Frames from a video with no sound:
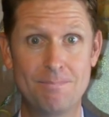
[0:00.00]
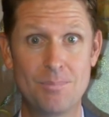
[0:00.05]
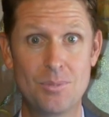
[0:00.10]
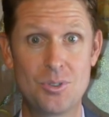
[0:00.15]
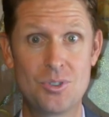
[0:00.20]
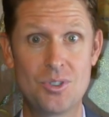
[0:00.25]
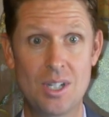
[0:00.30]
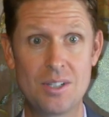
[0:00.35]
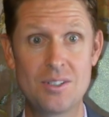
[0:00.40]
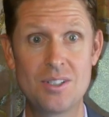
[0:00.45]

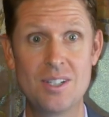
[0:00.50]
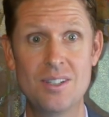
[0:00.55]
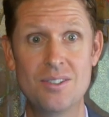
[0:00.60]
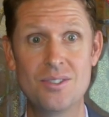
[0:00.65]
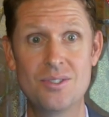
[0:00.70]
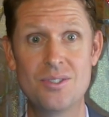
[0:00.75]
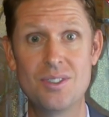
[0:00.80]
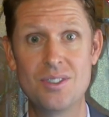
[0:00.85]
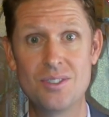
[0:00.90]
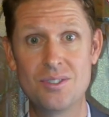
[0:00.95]
Such
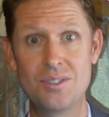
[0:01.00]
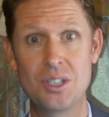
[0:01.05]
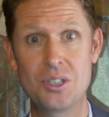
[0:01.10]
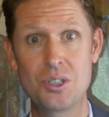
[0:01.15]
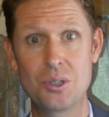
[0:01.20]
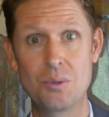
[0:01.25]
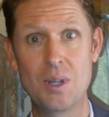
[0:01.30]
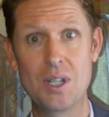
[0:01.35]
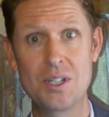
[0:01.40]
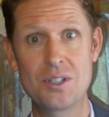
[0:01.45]
is the
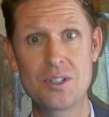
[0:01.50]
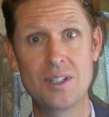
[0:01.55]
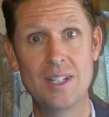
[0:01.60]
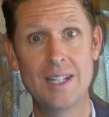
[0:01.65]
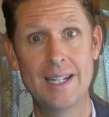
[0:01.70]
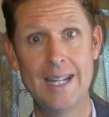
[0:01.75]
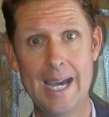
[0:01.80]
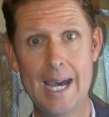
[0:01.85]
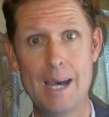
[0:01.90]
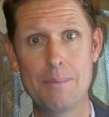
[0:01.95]
situation
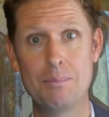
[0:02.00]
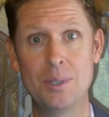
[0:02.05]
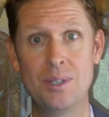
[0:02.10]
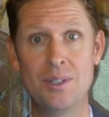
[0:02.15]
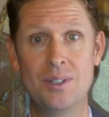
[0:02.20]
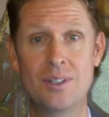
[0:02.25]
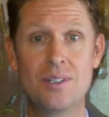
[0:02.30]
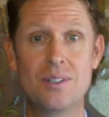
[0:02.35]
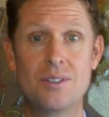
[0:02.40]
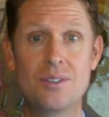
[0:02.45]
that
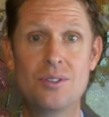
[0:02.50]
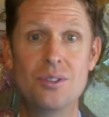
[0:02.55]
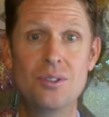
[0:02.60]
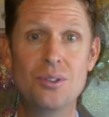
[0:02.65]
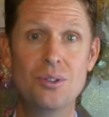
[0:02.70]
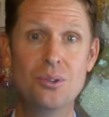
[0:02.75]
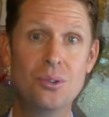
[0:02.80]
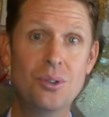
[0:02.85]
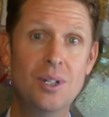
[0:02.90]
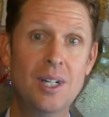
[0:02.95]
happened
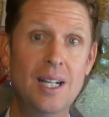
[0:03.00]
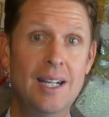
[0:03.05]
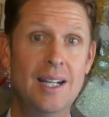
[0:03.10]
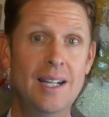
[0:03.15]
to